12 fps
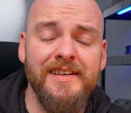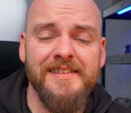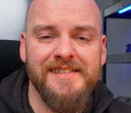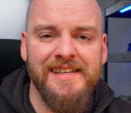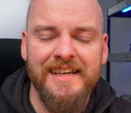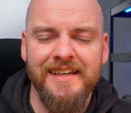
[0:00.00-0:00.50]

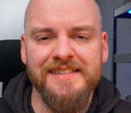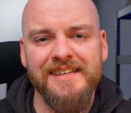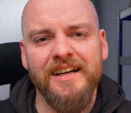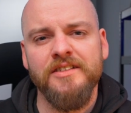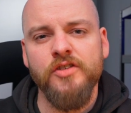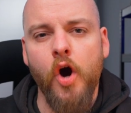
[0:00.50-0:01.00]
is the
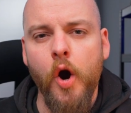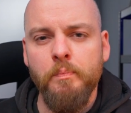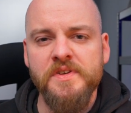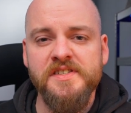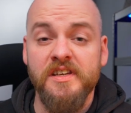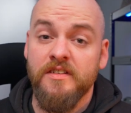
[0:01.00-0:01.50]
exact
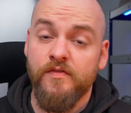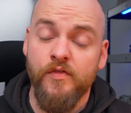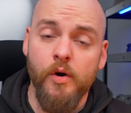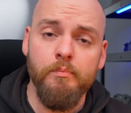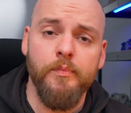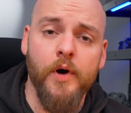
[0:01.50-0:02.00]
opposite
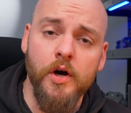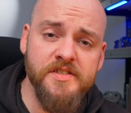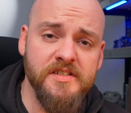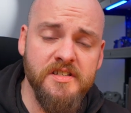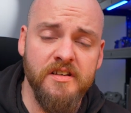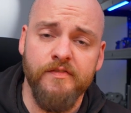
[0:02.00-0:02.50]
from
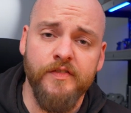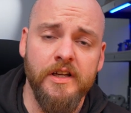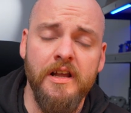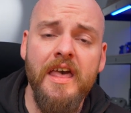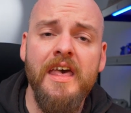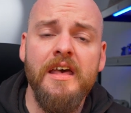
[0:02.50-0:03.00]
positive
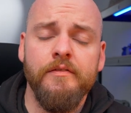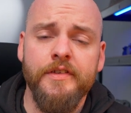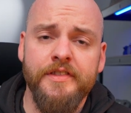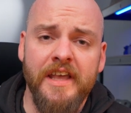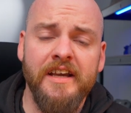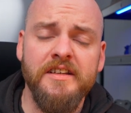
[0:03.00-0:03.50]
fill.
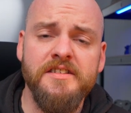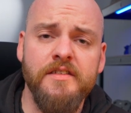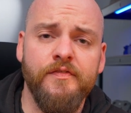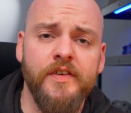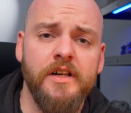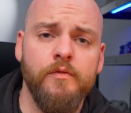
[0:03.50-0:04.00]
With
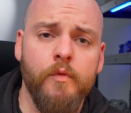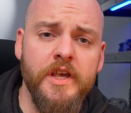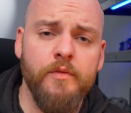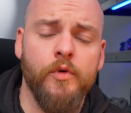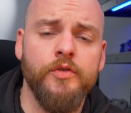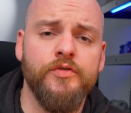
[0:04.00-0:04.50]
negative fill,
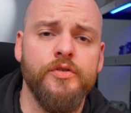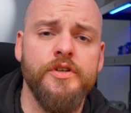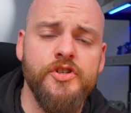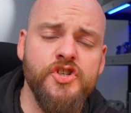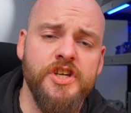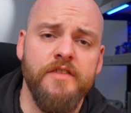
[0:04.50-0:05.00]
we want to
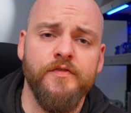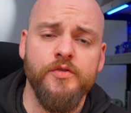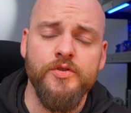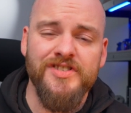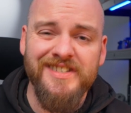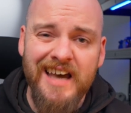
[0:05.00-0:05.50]
achieve
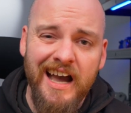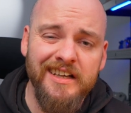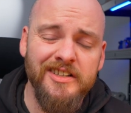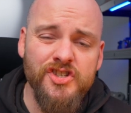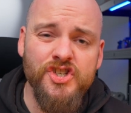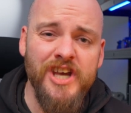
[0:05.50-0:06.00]
to
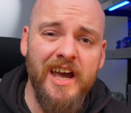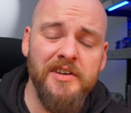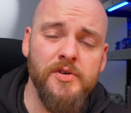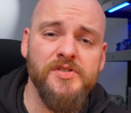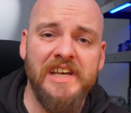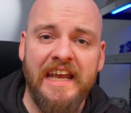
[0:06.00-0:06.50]
darken
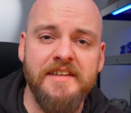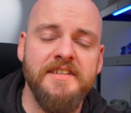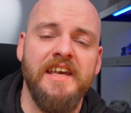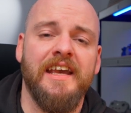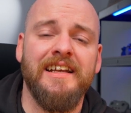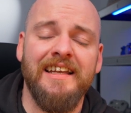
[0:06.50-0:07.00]
shadows and
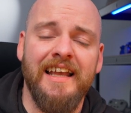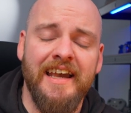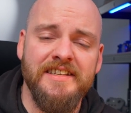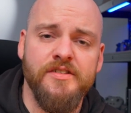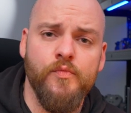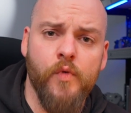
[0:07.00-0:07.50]
take
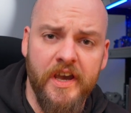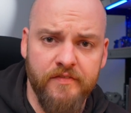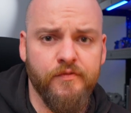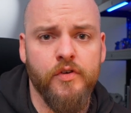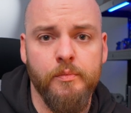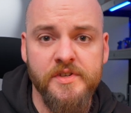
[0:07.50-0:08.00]
light away
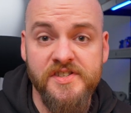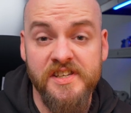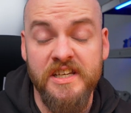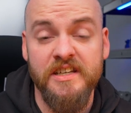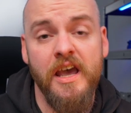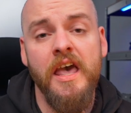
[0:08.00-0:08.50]
from a
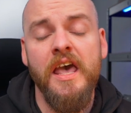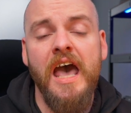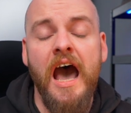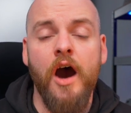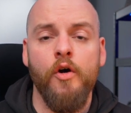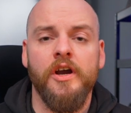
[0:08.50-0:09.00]
scene.
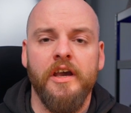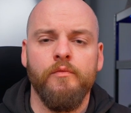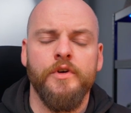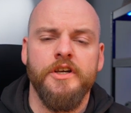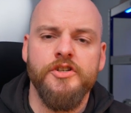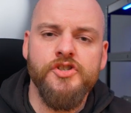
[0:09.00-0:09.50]
How
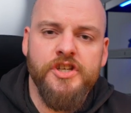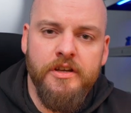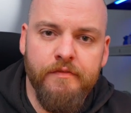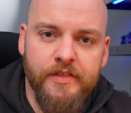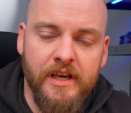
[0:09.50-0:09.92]
can we achieve